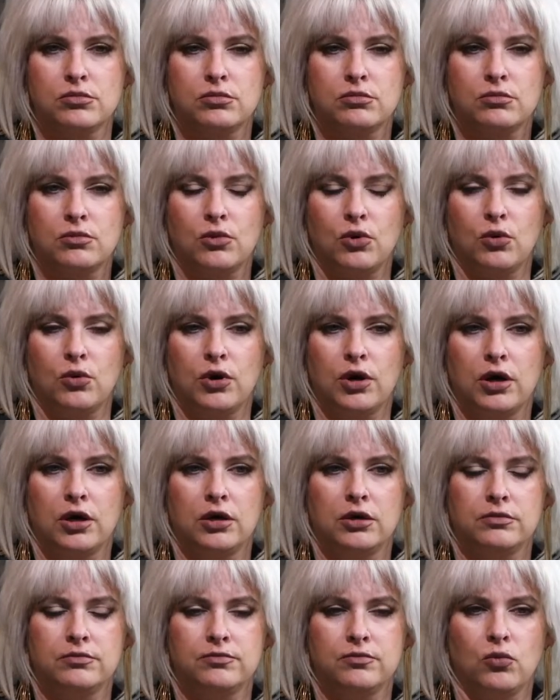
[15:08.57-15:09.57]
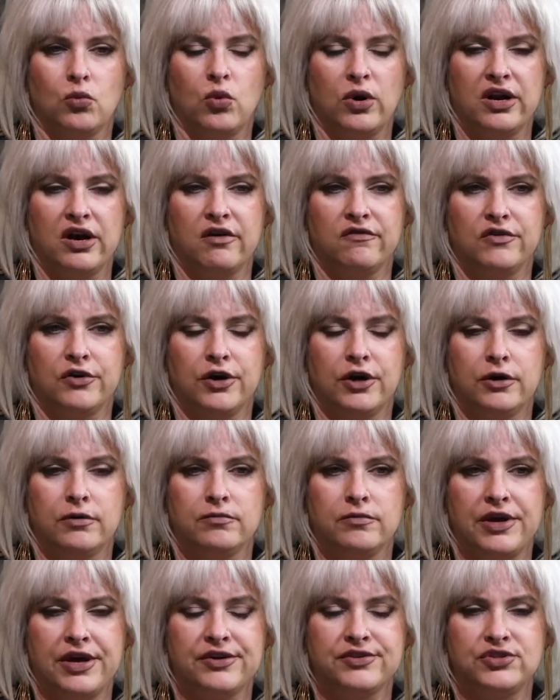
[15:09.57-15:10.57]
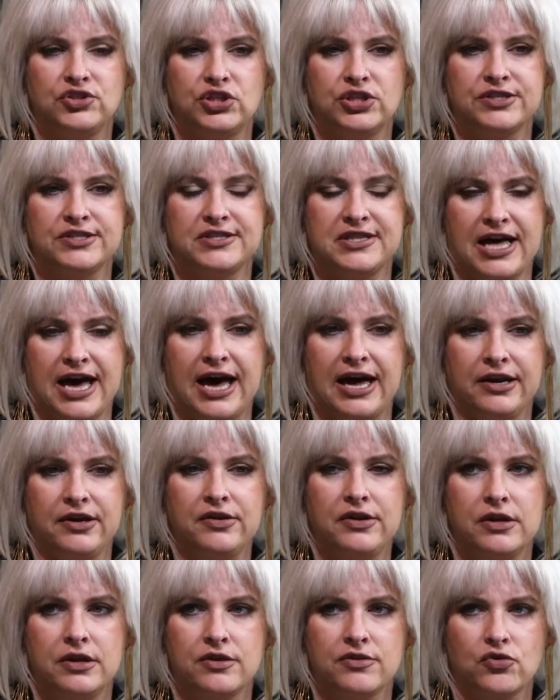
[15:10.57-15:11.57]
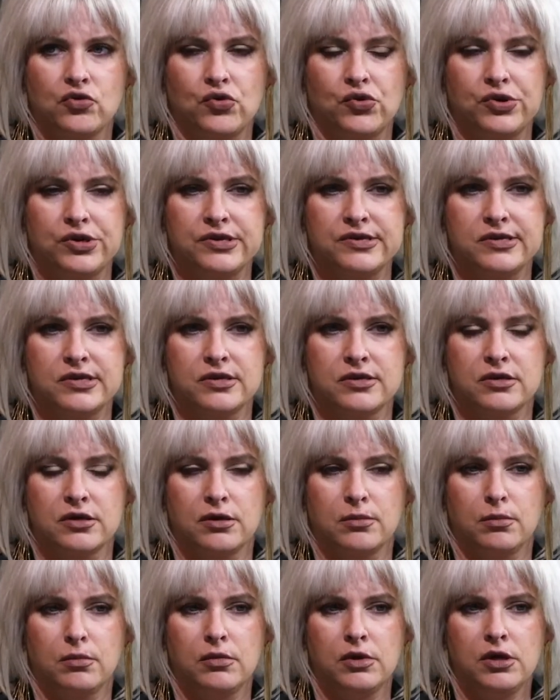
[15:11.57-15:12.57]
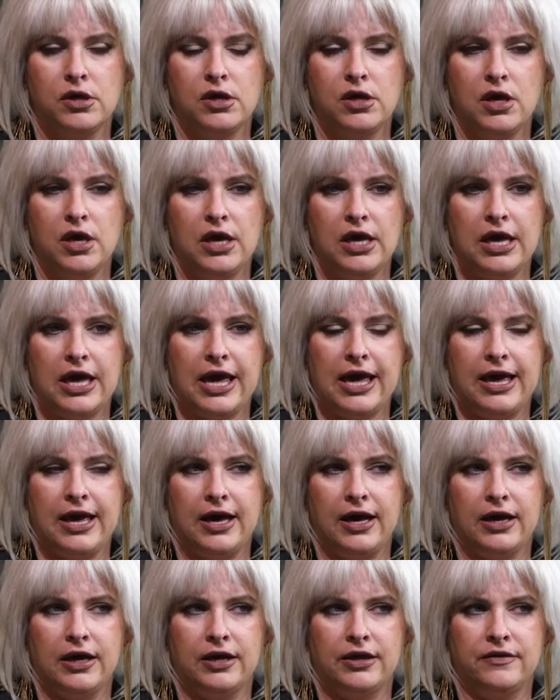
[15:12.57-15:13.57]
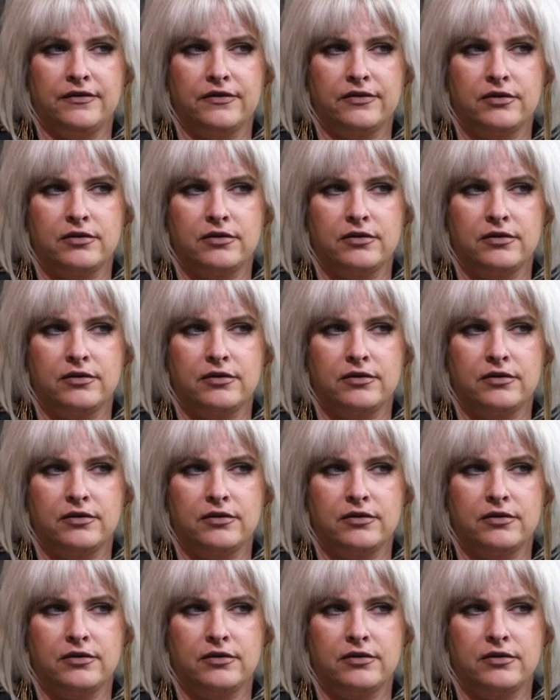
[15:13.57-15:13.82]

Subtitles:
or whatever as just that. It's criticism. And,